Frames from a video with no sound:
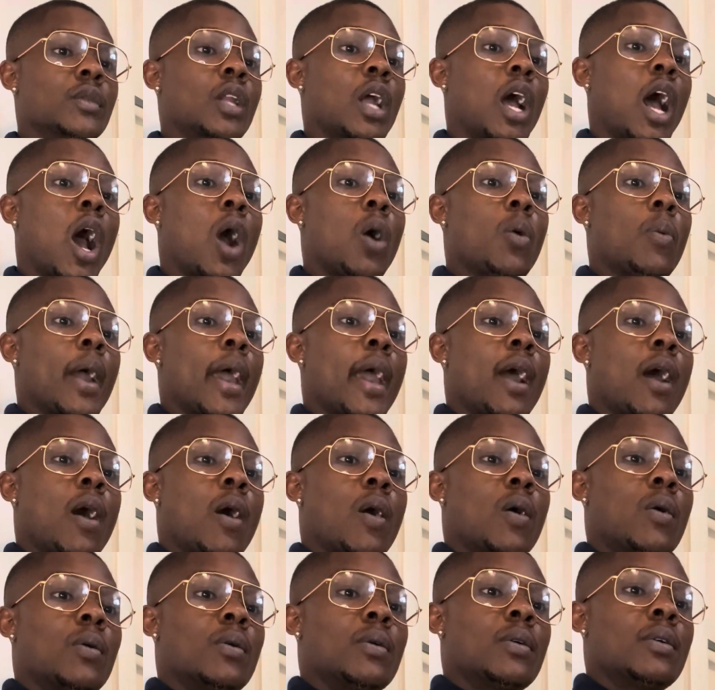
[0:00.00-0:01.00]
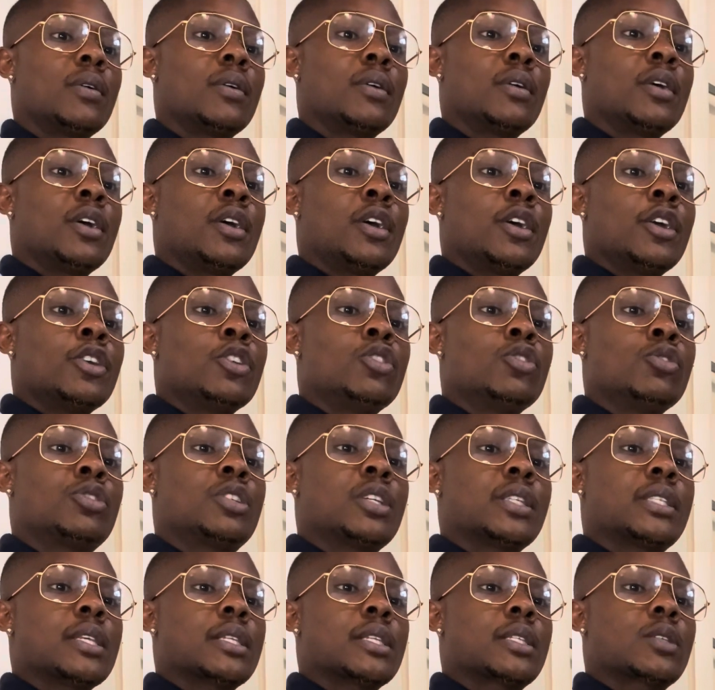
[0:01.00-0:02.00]
Oh, wow. You
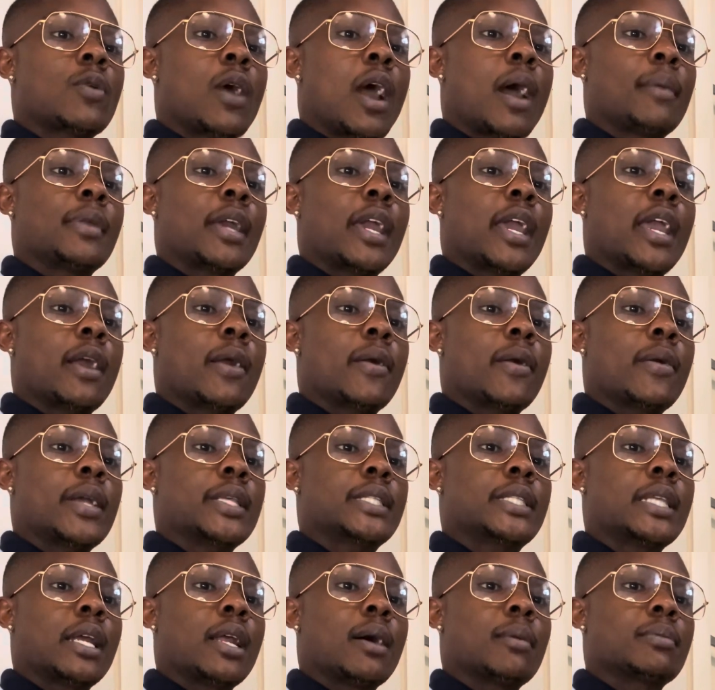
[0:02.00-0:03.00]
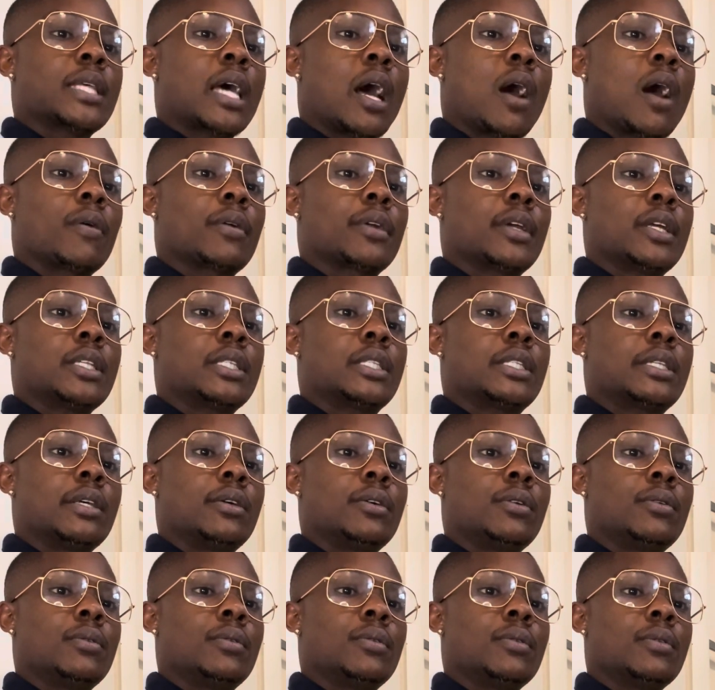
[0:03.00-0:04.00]
just described the Aries that I'm talking
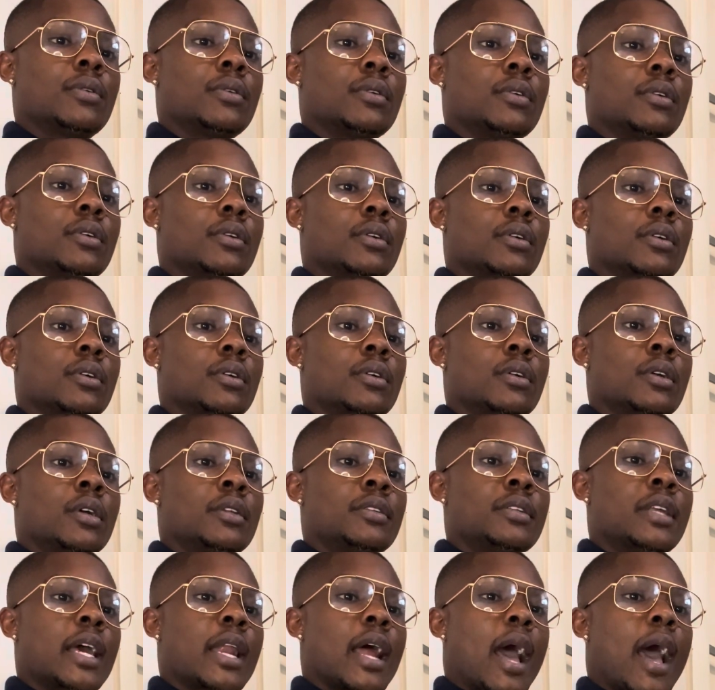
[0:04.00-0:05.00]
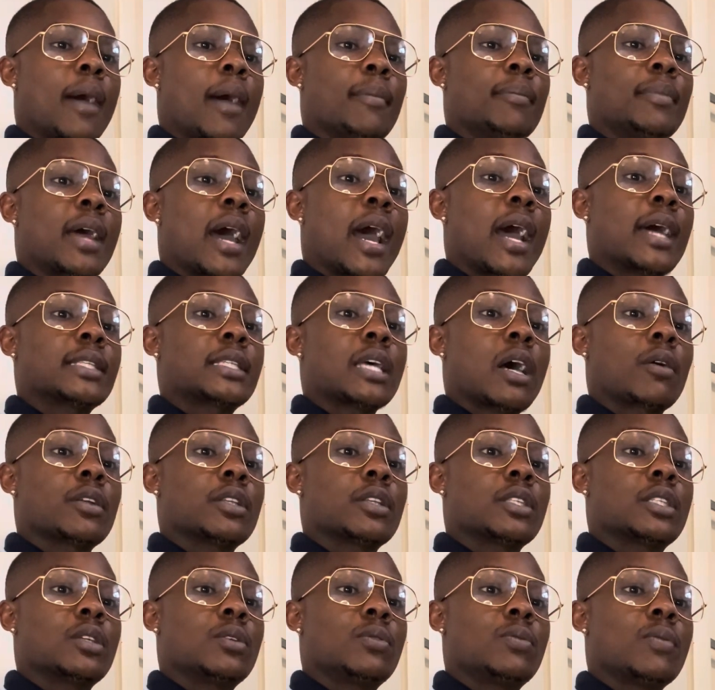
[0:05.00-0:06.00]
to, that I'm not
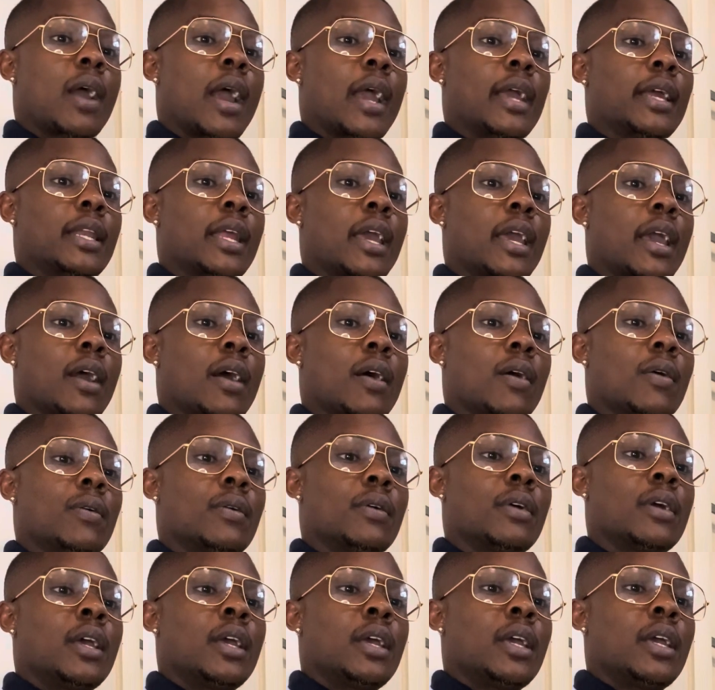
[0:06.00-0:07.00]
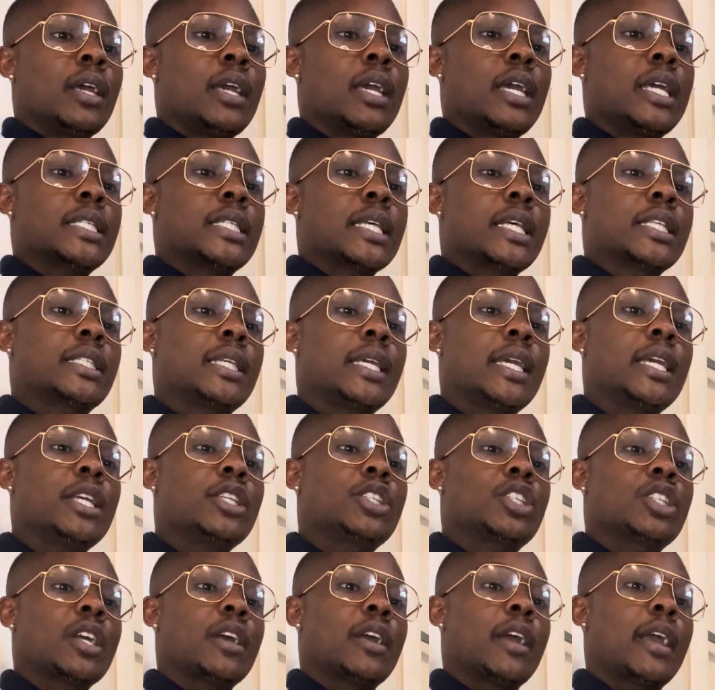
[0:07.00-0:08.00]
talking to right now. He's a
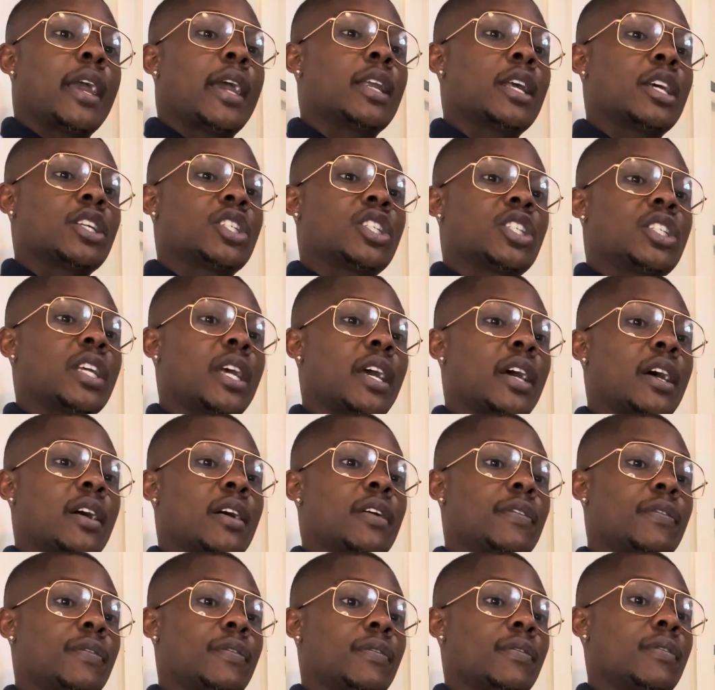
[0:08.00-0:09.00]
teacher and a chef.